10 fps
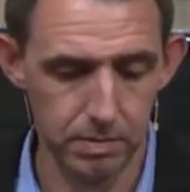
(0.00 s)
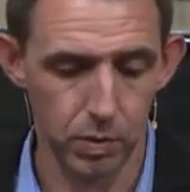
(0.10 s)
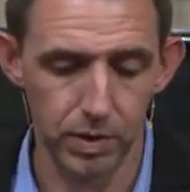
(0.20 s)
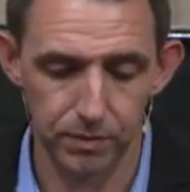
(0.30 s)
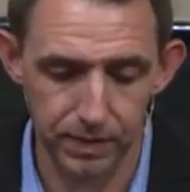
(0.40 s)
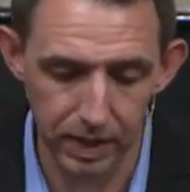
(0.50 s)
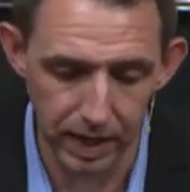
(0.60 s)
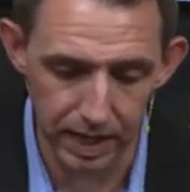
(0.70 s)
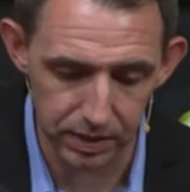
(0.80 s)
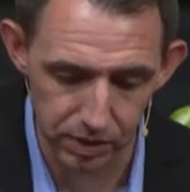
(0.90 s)
But when
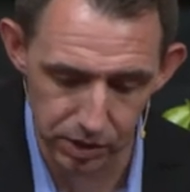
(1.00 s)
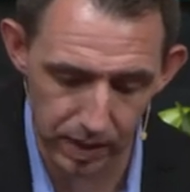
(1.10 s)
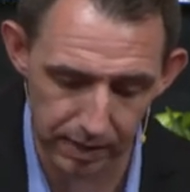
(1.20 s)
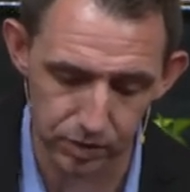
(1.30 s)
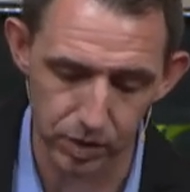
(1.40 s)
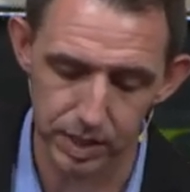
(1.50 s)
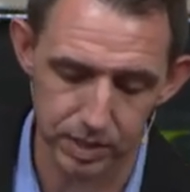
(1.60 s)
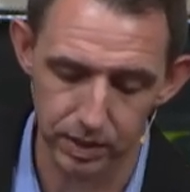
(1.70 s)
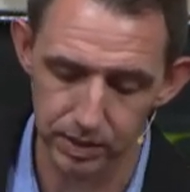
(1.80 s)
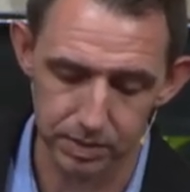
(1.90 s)
fear enters, you have
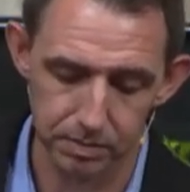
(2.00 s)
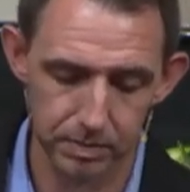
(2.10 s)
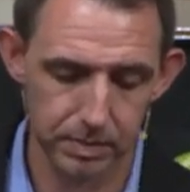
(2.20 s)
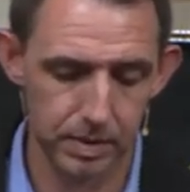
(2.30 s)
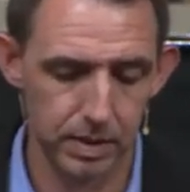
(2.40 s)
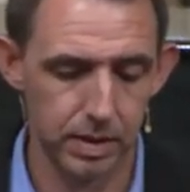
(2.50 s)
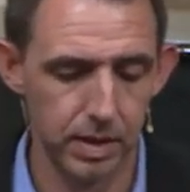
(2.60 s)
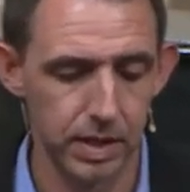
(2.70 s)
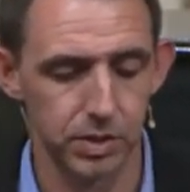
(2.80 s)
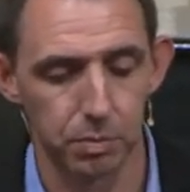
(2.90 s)
traditionalism.
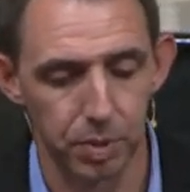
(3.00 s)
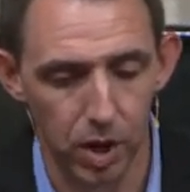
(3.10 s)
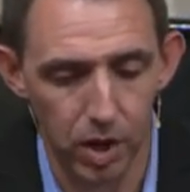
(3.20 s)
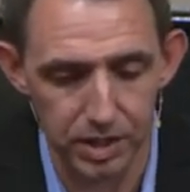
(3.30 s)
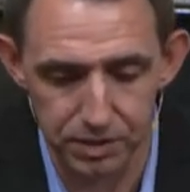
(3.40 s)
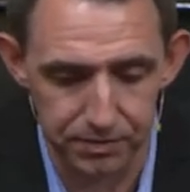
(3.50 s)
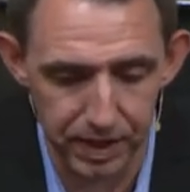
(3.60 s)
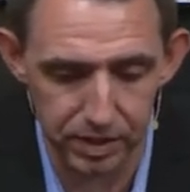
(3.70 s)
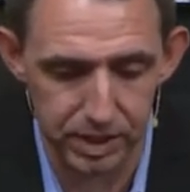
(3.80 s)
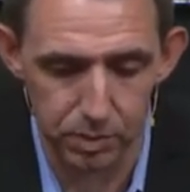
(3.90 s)
And so Paul, as a
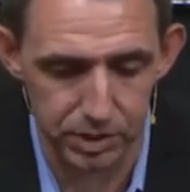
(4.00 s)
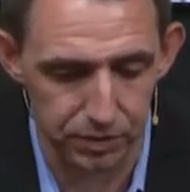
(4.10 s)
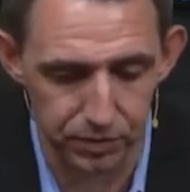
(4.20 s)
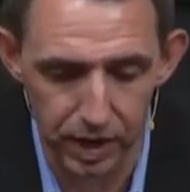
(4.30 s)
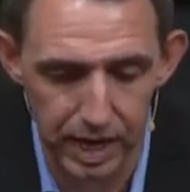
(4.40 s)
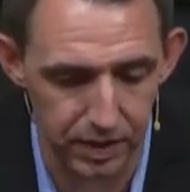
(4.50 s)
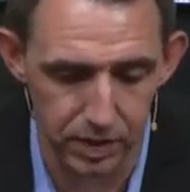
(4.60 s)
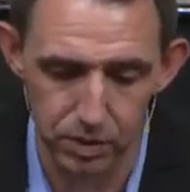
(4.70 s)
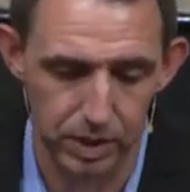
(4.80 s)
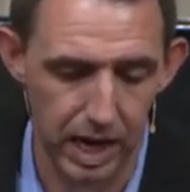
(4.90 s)
Pharisee, was afraid of
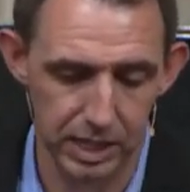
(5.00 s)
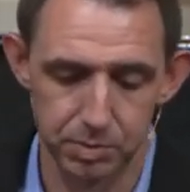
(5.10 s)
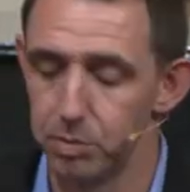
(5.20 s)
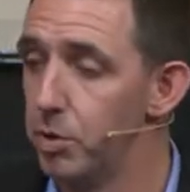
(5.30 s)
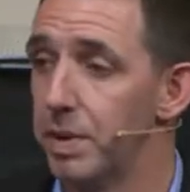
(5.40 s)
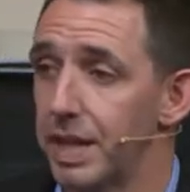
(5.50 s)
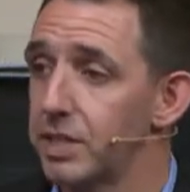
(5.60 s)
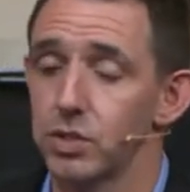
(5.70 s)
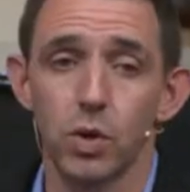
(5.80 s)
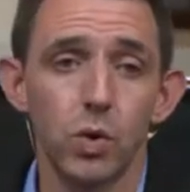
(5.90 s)
the new gospel movement.
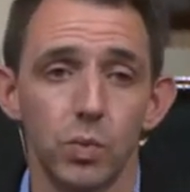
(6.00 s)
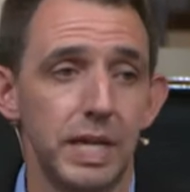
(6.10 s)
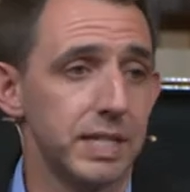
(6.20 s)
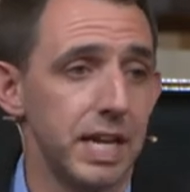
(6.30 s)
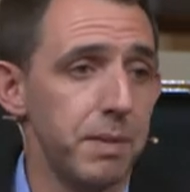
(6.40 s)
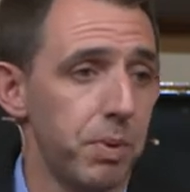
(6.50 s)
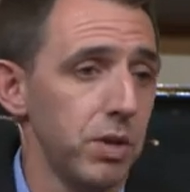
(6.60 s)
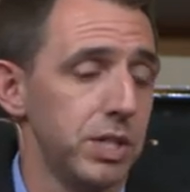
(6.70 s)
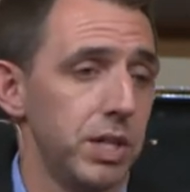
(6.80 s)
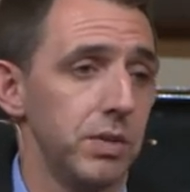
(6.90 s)
That's the whole reason he
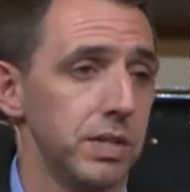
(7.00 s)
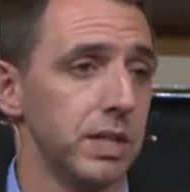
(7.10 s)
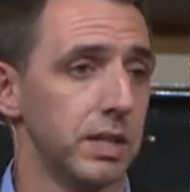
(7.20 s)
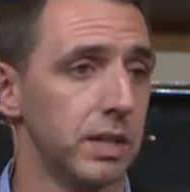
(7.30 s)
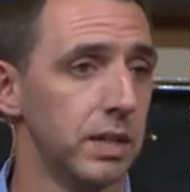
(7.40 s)
persecutes it.